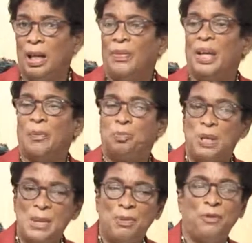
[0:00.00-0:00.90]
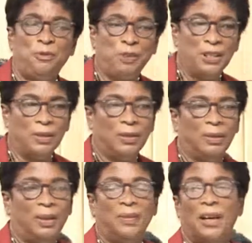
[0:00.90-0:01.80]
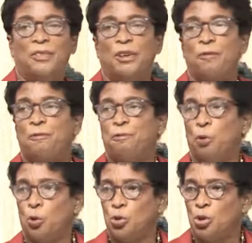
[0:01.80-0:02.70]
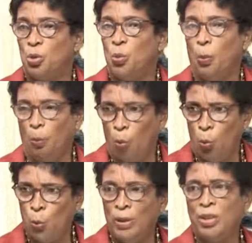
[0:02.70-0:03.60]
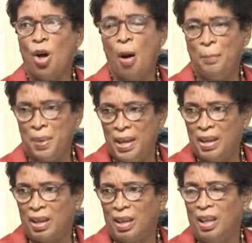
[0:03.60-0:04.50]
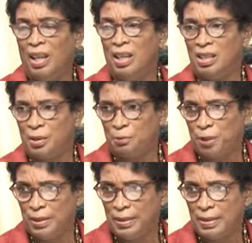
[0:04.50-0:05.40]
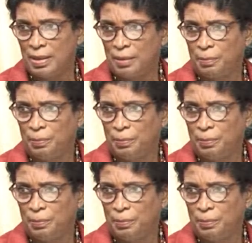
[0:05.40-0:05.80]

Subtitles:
That people feel that their vote will not make a difference."